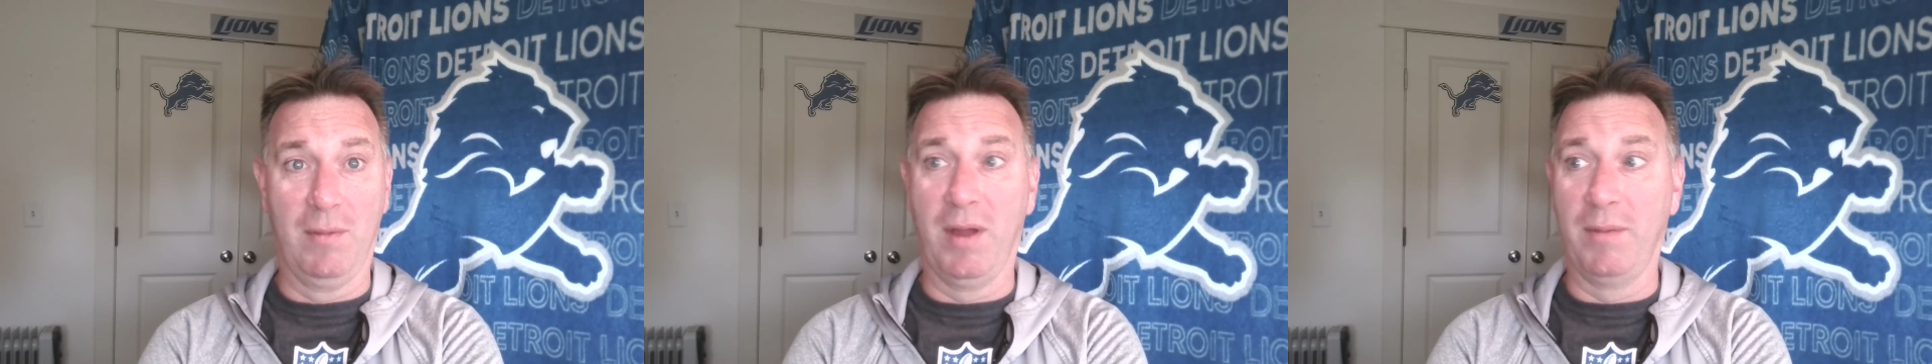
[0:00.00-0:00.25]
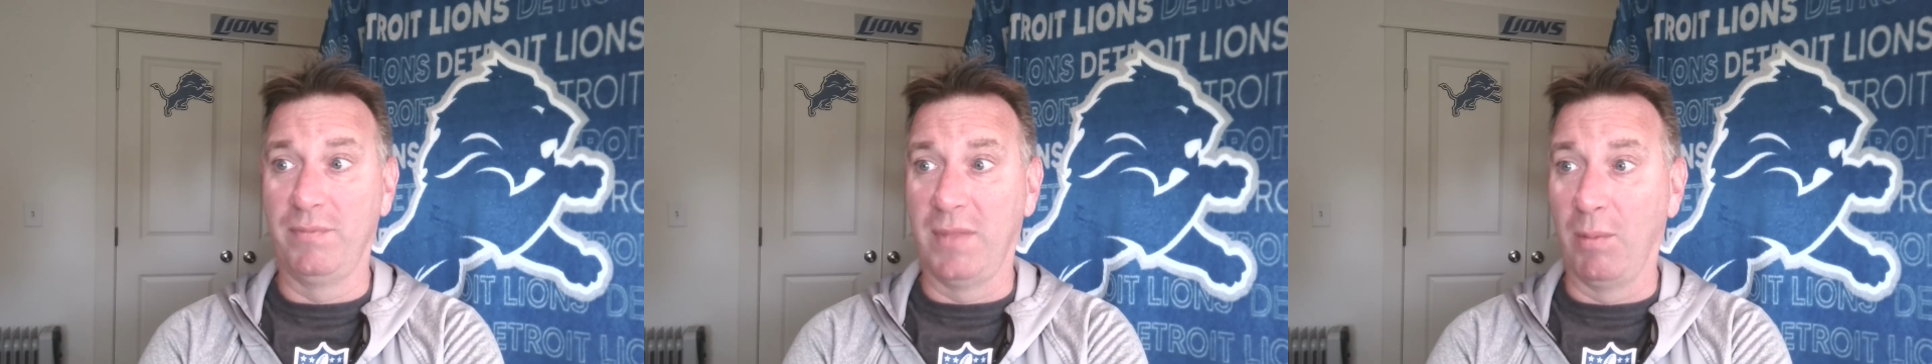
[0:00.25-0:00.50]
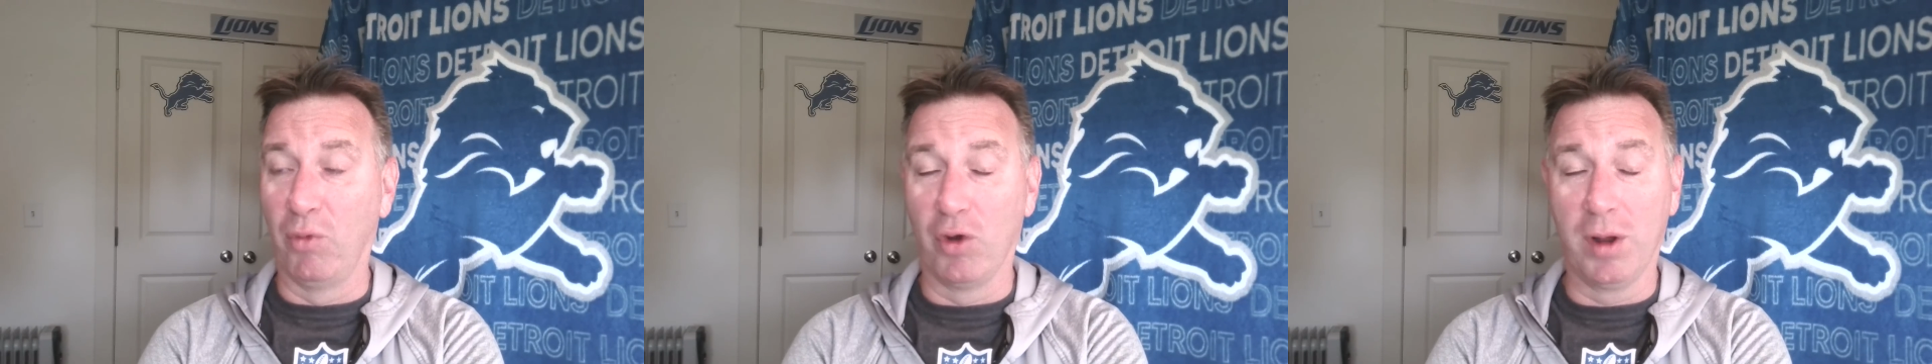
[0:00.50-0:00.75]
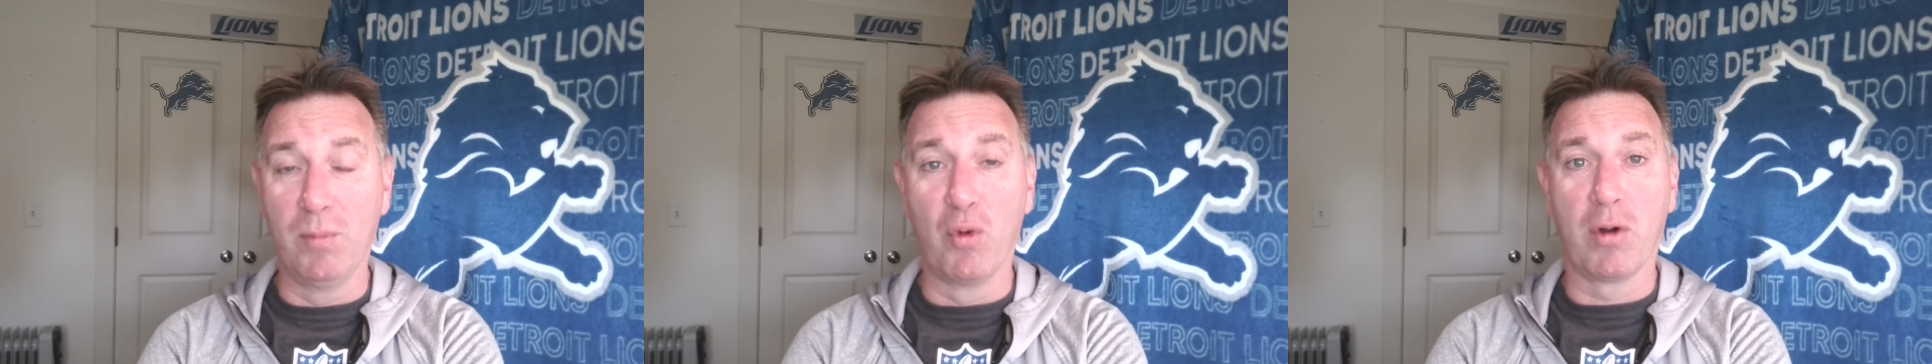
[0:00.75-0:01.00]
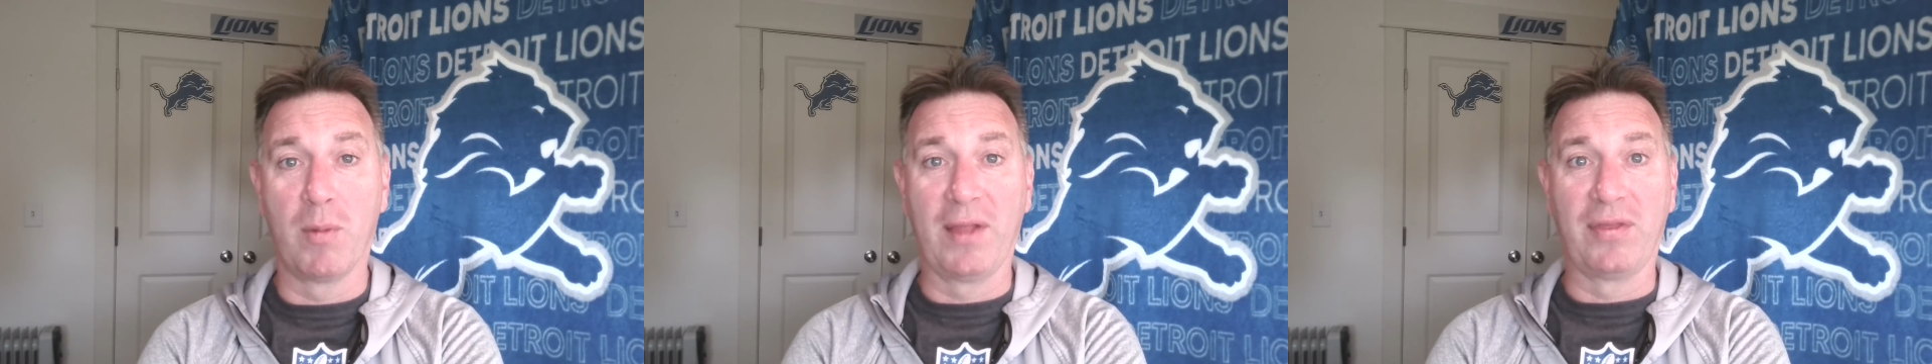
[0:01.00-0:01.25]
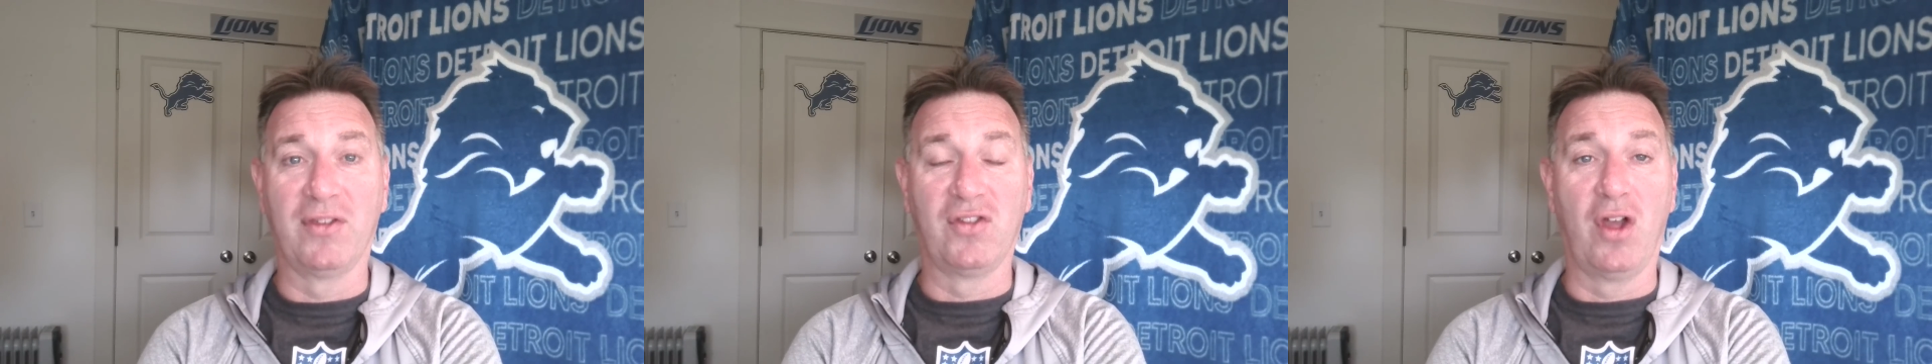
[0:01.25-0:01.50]
I'm learning more about
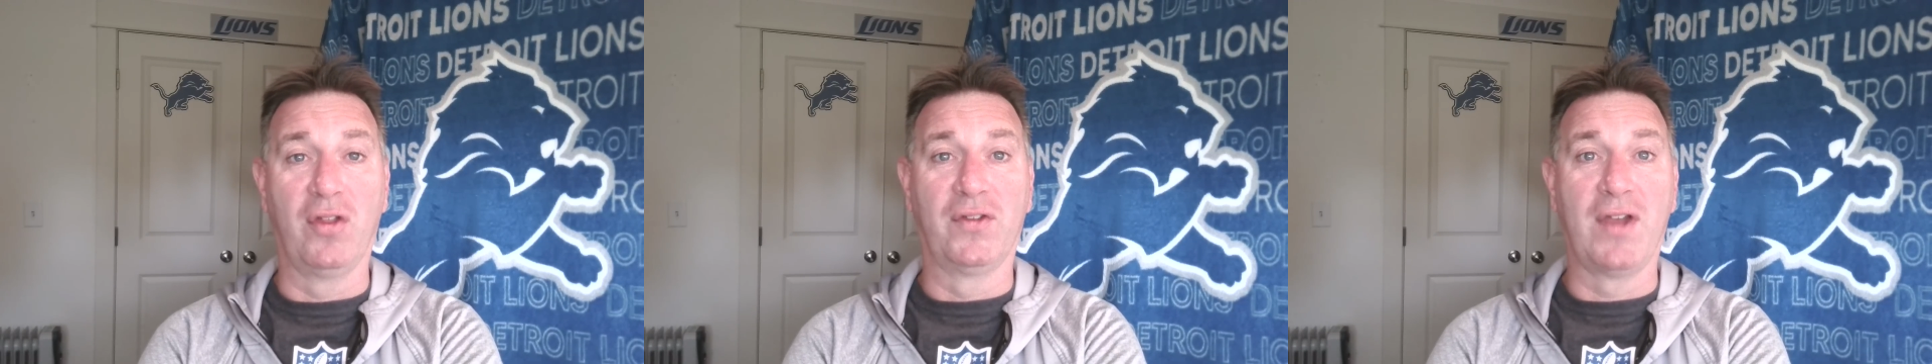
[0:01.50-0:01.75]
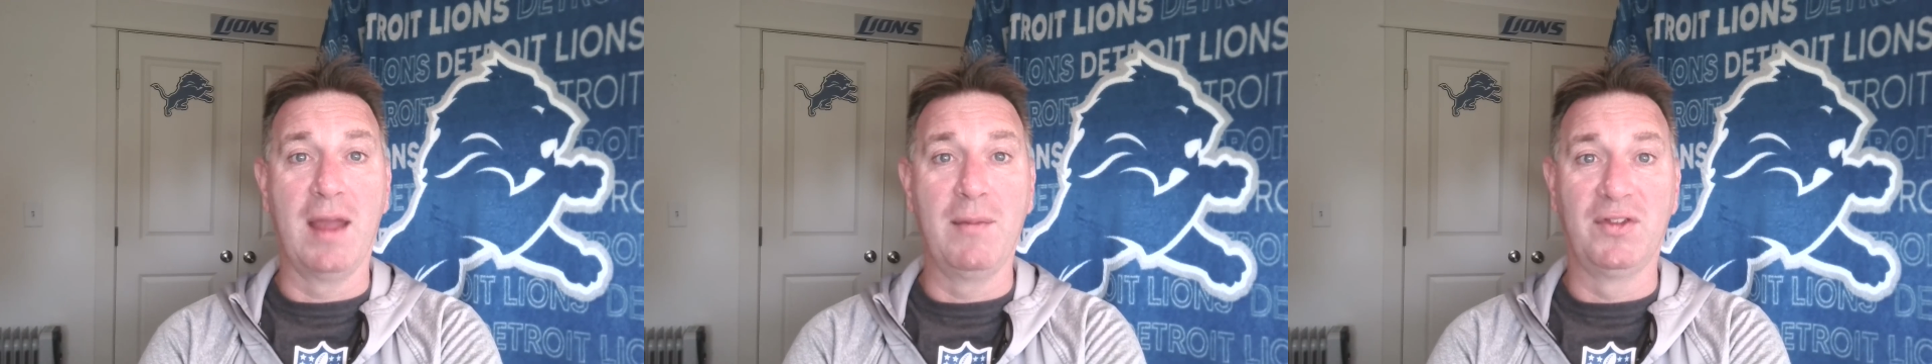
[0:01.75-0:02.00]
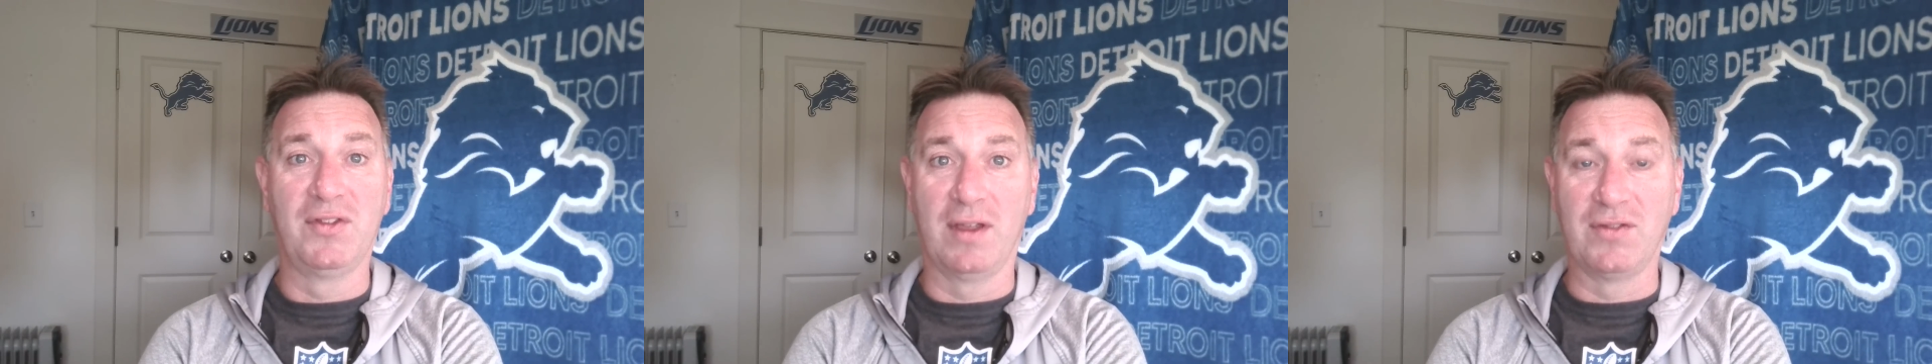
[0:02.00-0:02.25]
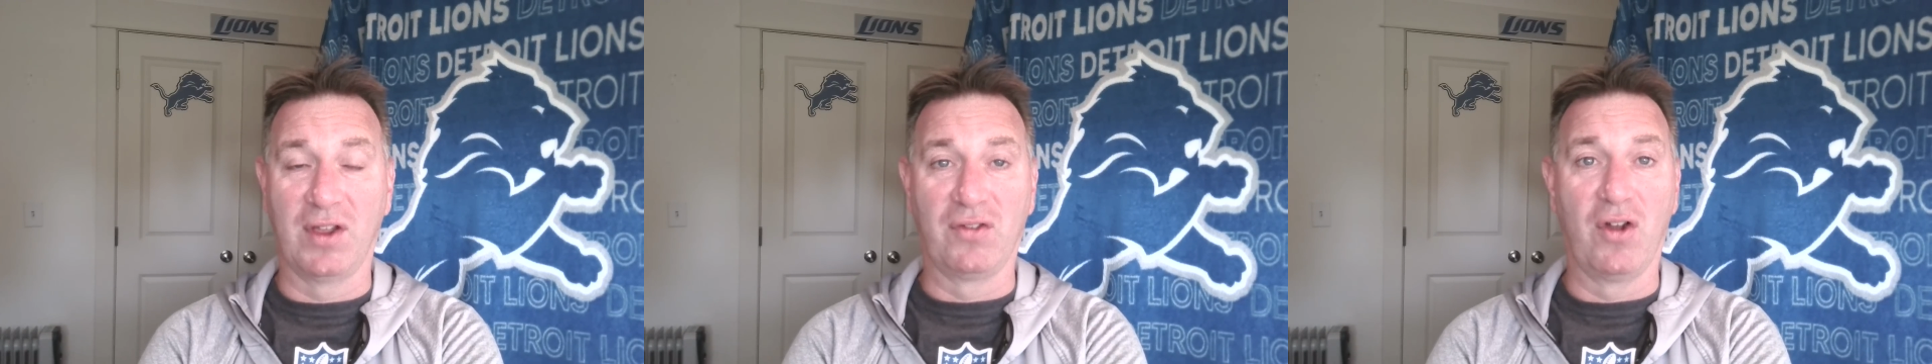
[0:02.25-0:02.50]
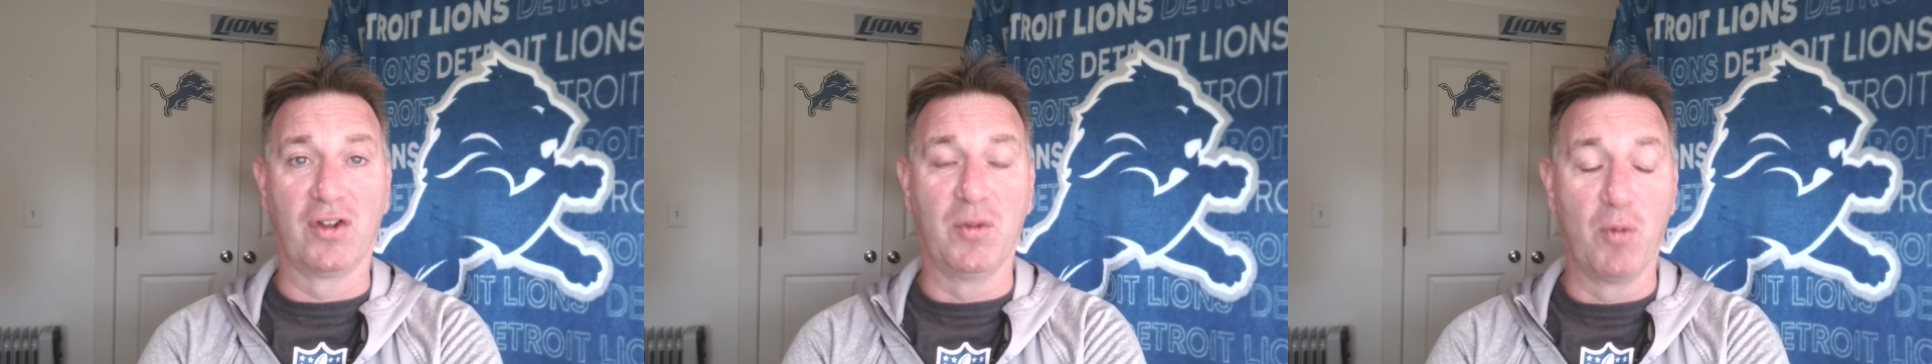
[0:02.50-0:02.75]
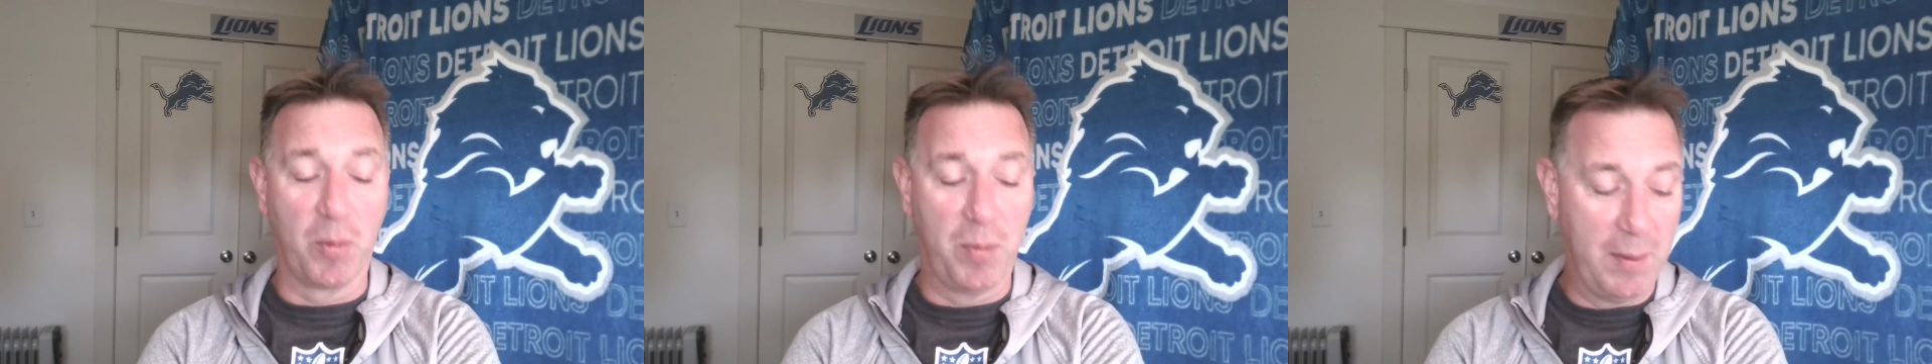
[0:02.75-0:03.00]
this all the time as I talk to
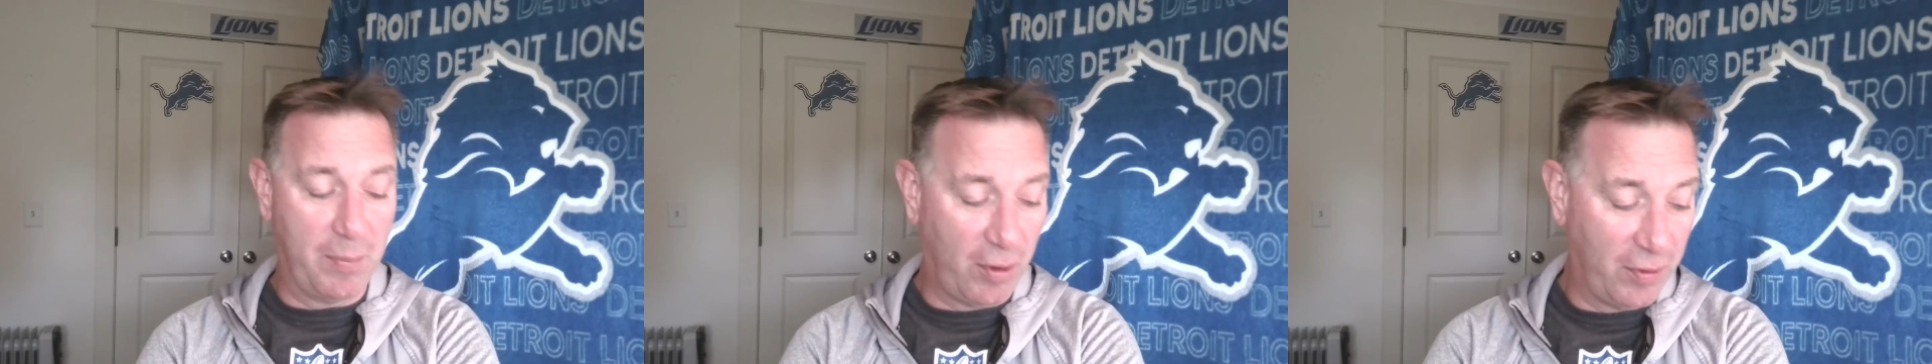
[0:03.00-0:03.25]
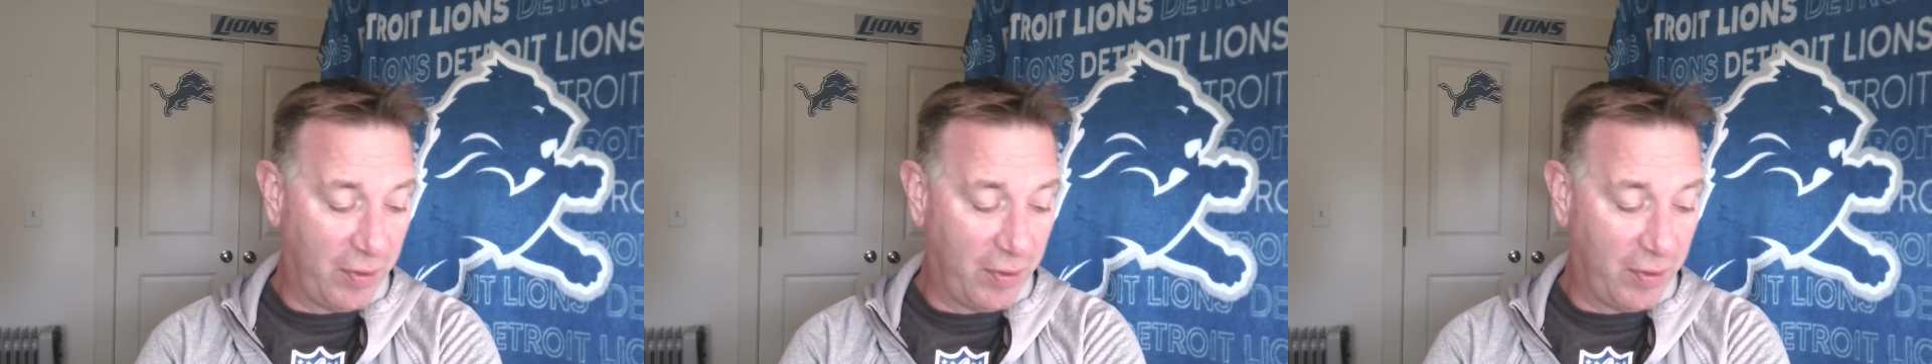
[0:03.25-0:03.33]
more people.